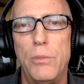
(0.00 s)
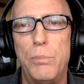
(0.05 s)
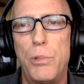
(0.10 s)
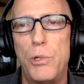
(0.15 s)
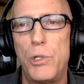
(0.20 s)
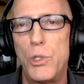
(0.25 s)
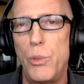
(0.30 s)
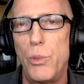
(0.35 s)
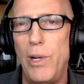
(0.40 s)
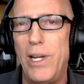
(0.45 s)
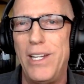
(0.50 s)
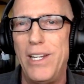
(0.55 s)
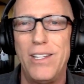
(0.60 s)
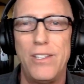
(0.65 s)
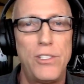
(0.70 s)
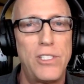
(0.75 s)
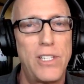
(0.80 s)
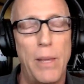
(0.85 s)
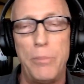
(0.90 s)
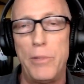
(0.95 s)

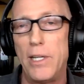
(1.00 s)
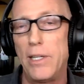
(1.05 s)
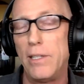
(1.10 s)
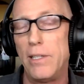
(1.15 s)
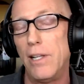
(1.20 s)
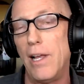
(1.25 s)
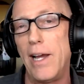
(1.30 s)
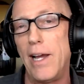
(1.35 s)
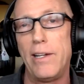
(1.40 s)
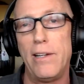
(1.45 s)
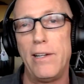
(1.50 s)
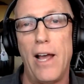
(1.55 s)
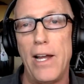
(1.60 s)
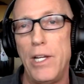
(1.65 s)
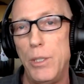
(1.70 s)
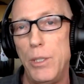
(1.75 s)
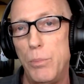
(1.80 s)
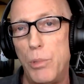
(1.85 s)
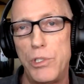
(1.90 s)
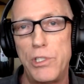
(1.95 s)
persuaded something like
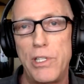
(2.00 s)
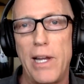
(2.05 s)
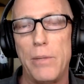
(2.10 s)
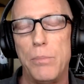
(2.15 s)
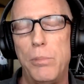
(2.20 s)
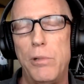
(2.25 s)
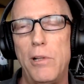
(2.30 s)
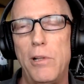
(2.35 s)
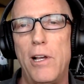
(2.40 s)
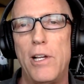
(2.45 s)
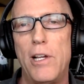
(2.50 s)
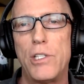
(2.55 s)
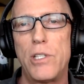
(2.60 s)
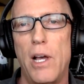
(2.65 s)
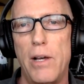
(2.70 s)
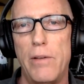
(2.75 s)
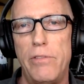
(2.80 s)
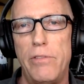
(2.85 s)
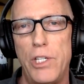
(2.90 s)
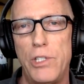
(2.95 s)
90% plus
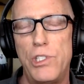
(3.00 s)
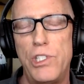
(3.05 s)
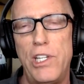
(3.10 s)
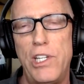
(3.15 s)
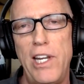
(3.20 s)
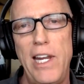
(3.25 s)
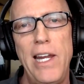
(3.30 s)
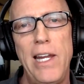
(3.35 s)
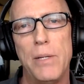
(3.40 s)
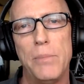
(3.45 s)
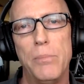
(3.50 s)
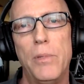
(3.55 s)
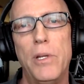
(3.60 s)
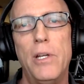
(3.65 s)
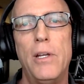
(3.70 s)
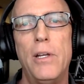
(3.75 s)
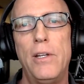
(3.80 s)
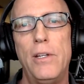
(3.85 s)
of his team